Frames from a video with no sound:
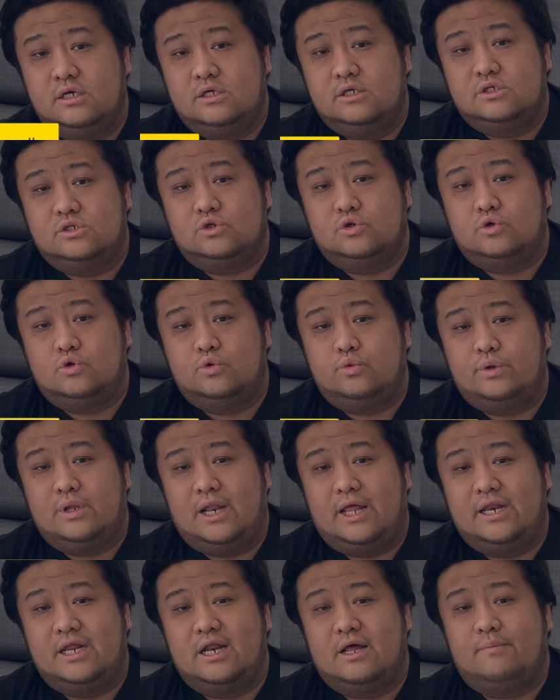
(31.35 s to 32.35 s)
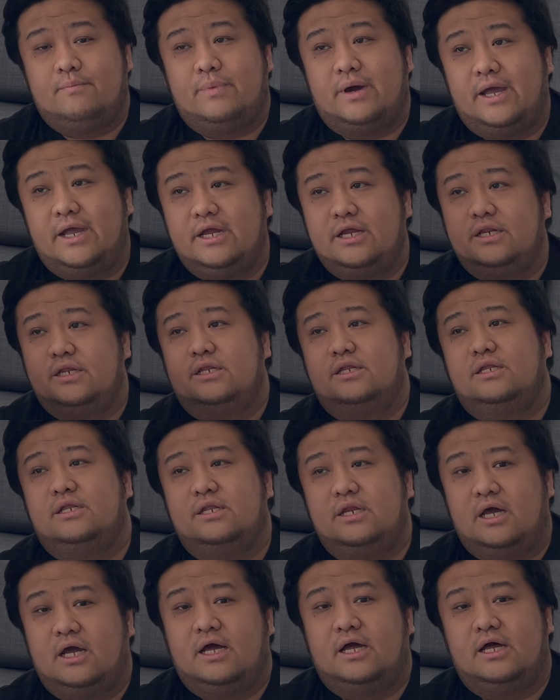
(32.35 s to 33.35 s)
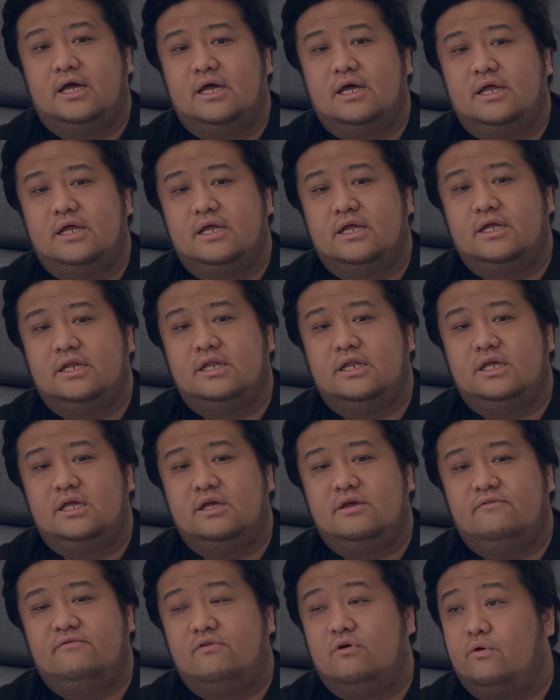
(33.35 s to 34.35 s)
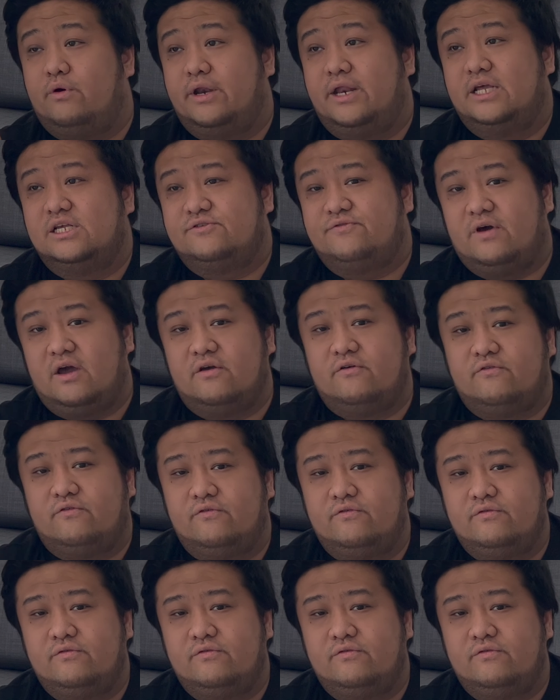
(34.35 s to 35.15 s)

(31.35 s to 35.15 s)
So we landed up buying the Floor One S5.